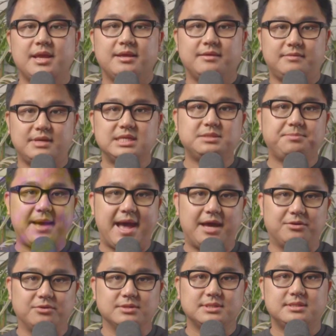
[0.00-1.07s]
These
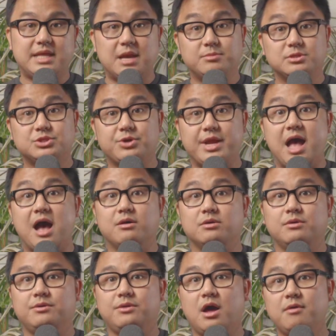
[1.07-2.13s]
paddles demonstrate how a
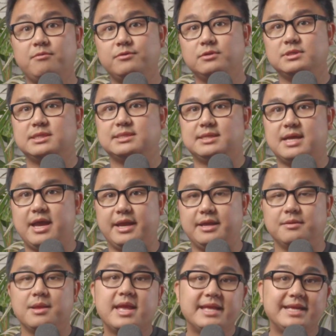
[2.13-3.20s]
thoughtful design